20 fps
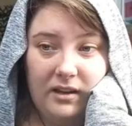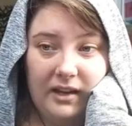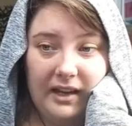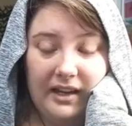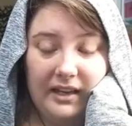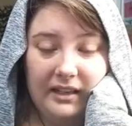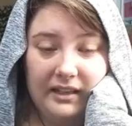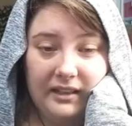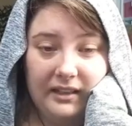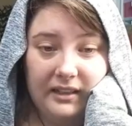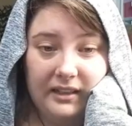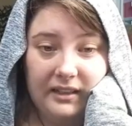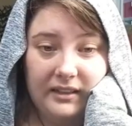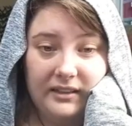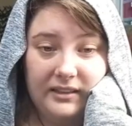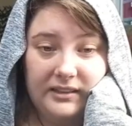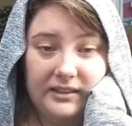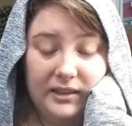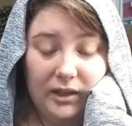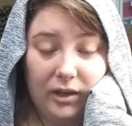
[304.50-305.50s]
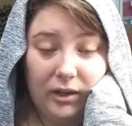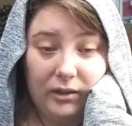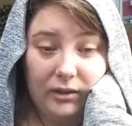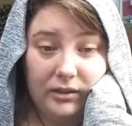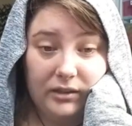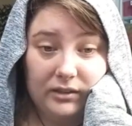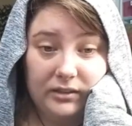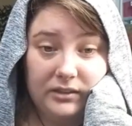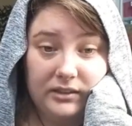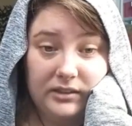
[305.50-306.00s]
in
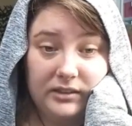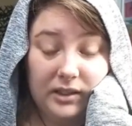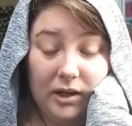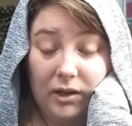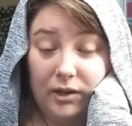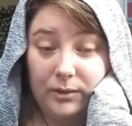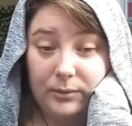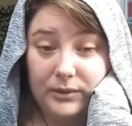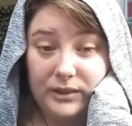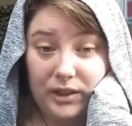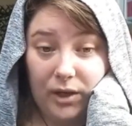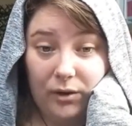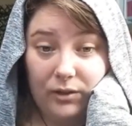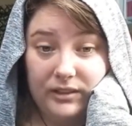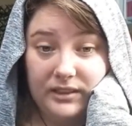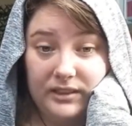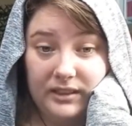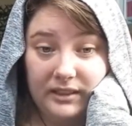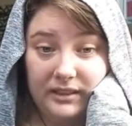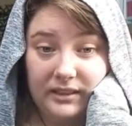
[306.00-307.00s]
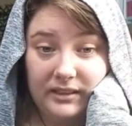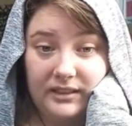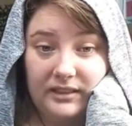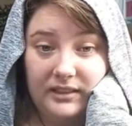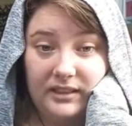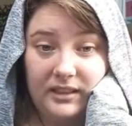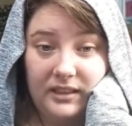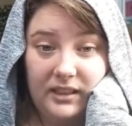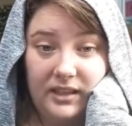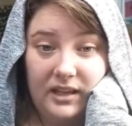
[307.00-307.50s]
certain
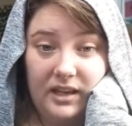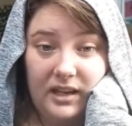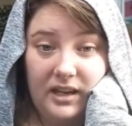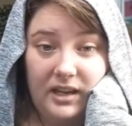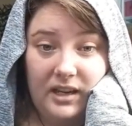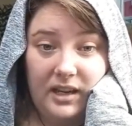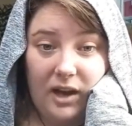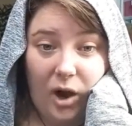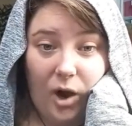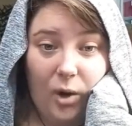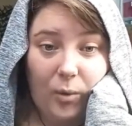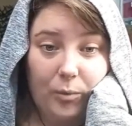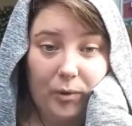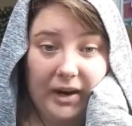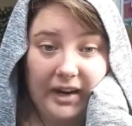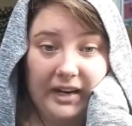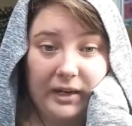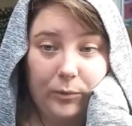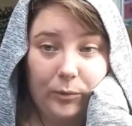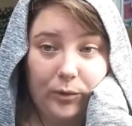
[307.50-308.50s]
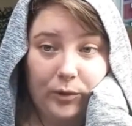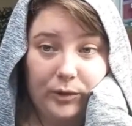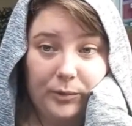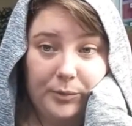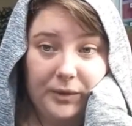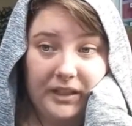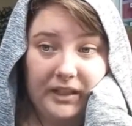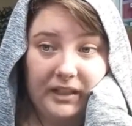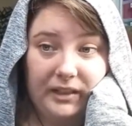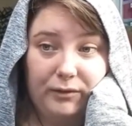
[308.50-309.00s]
circumstances, our brain would
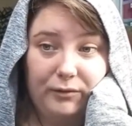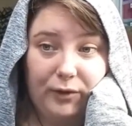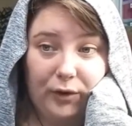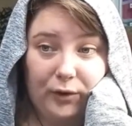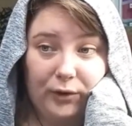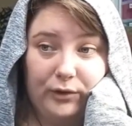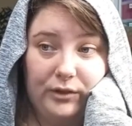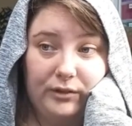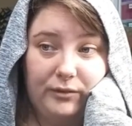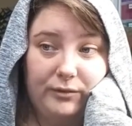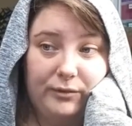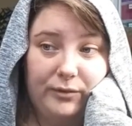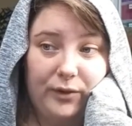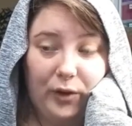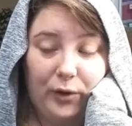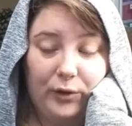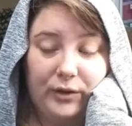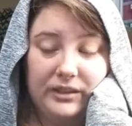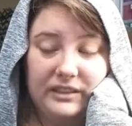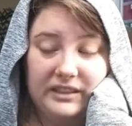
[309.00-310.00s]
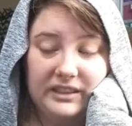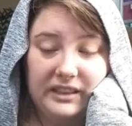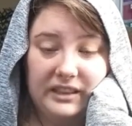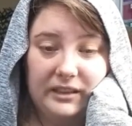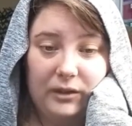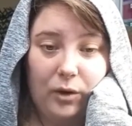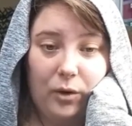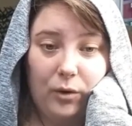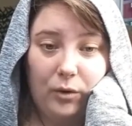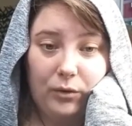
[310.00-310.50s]
be
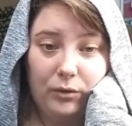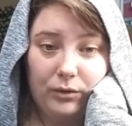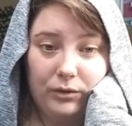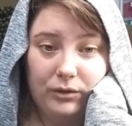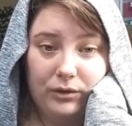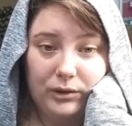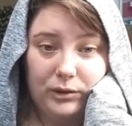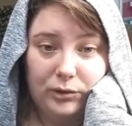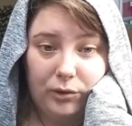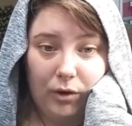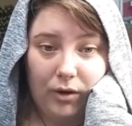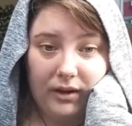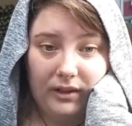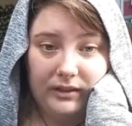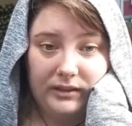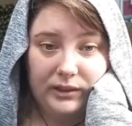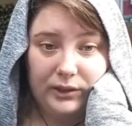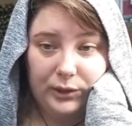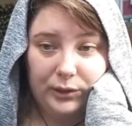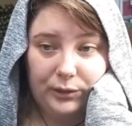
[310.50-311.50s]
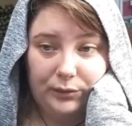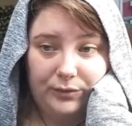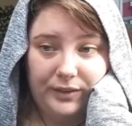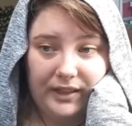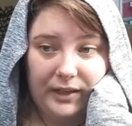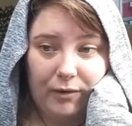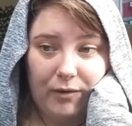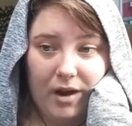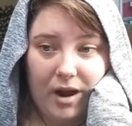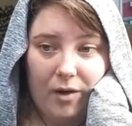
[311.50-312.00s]
focusing on trying to
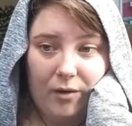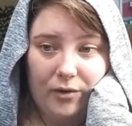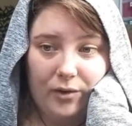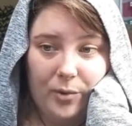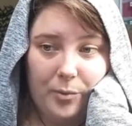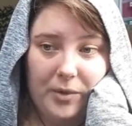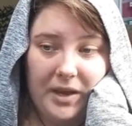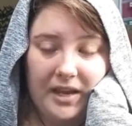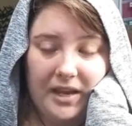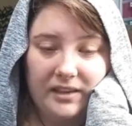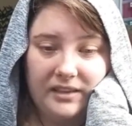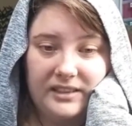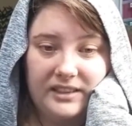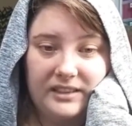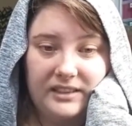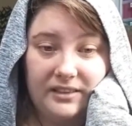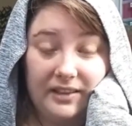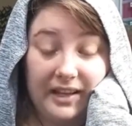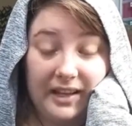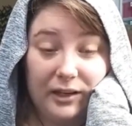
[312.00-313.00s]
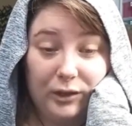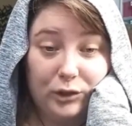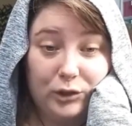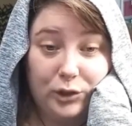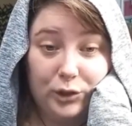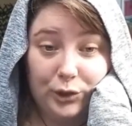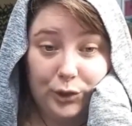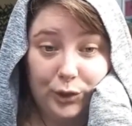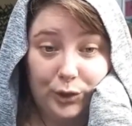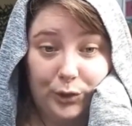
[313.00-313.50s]
figure out the best thing to
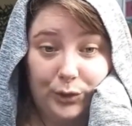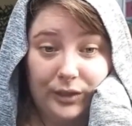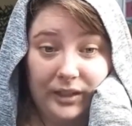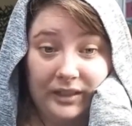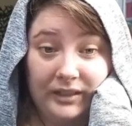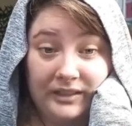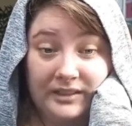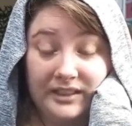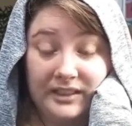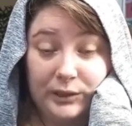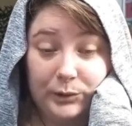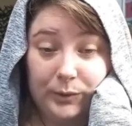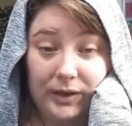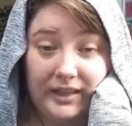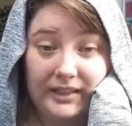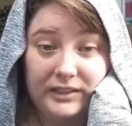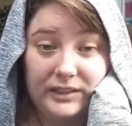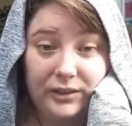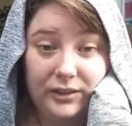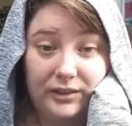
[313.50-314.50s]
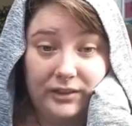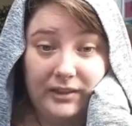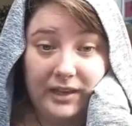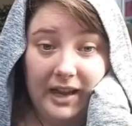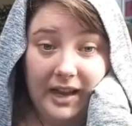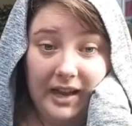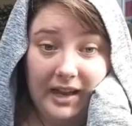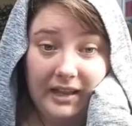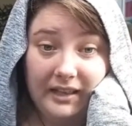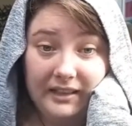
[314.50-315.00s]
do in a situation,
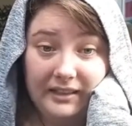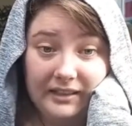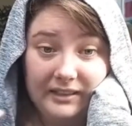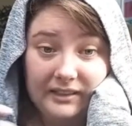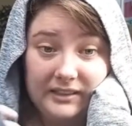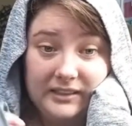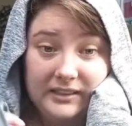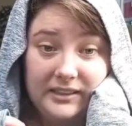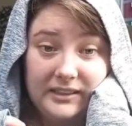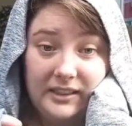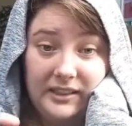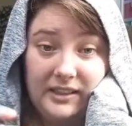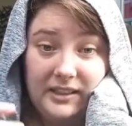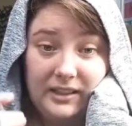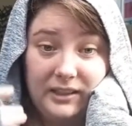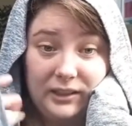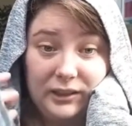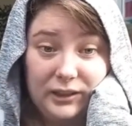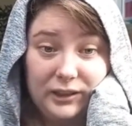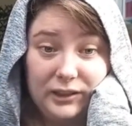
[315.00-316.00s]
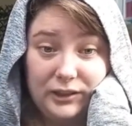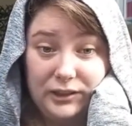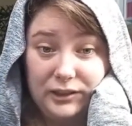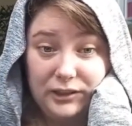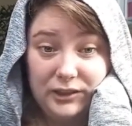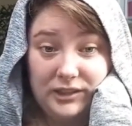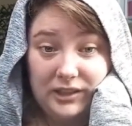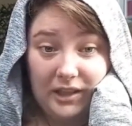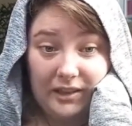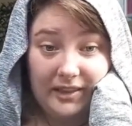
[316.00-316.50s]
and
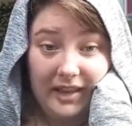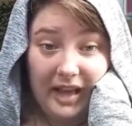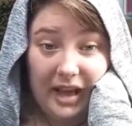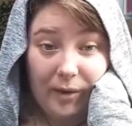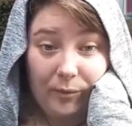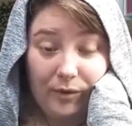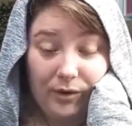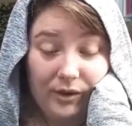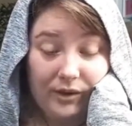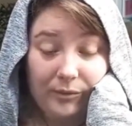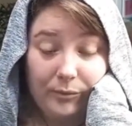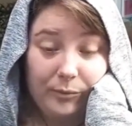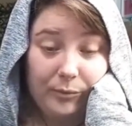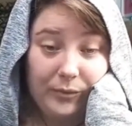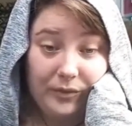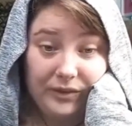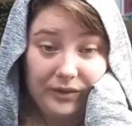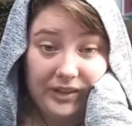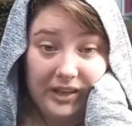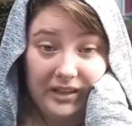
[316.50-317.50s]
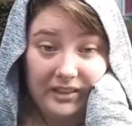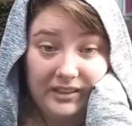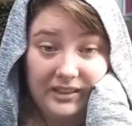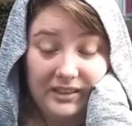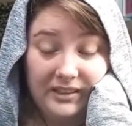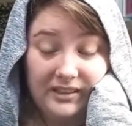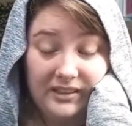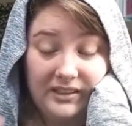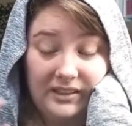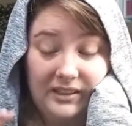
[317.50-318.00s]
just like that, we're dead.
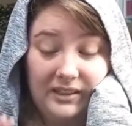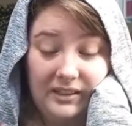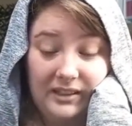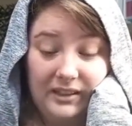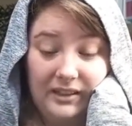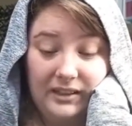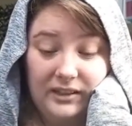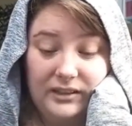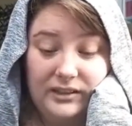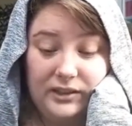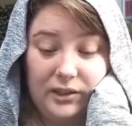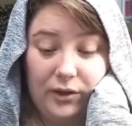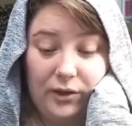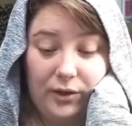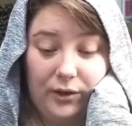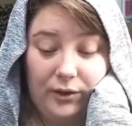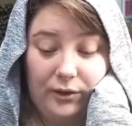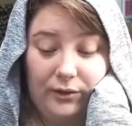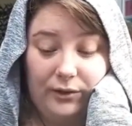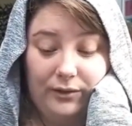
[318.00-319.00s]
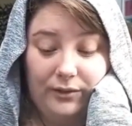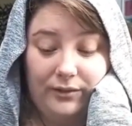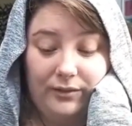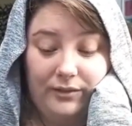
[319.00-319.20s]
So